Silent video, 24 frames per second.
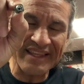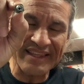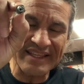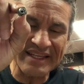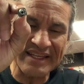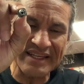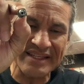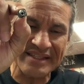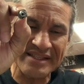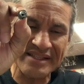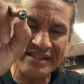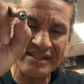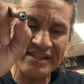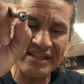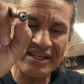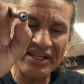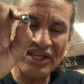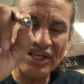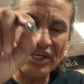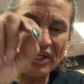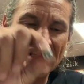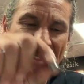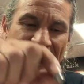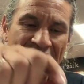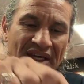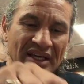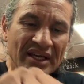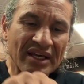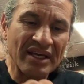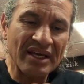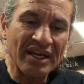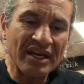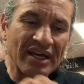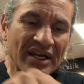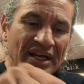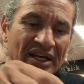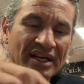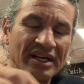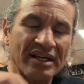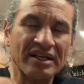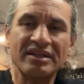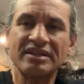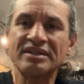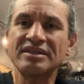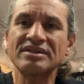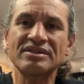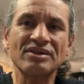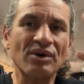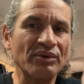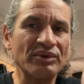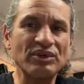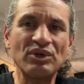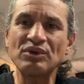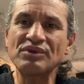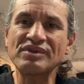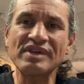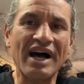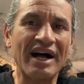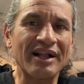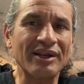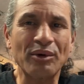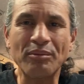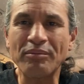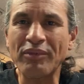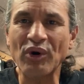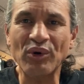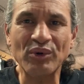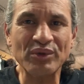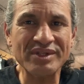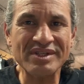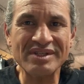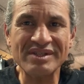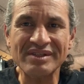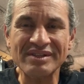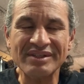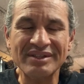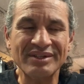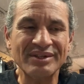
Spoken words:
this. Don't use hollow bolts.